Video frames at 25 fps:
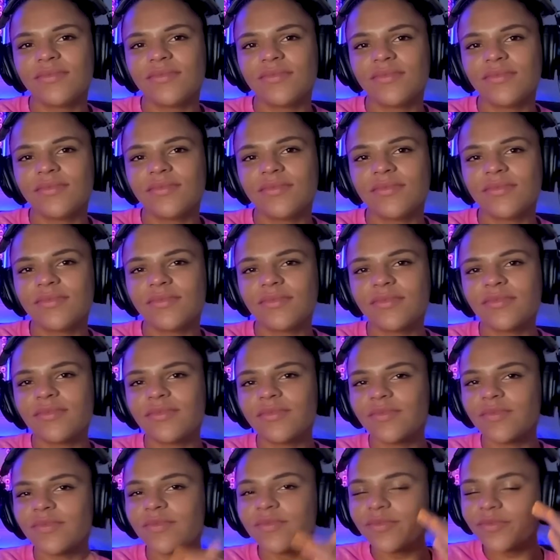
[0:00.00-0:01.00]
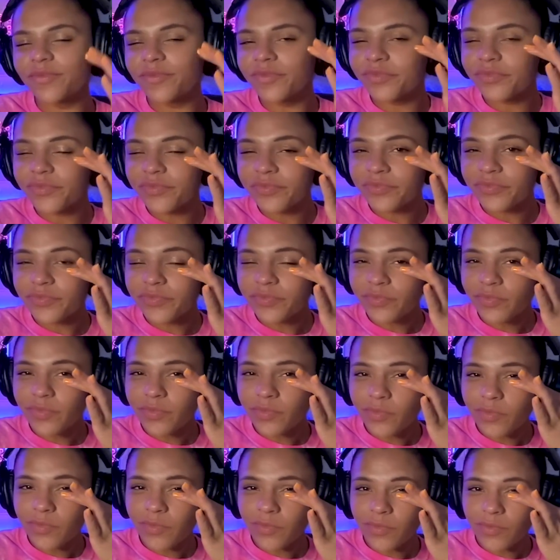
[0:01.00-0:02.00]

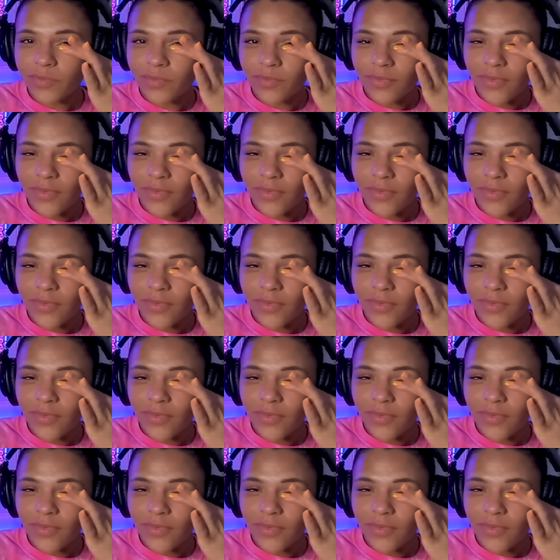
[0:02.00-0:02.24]
This person isn't speaking.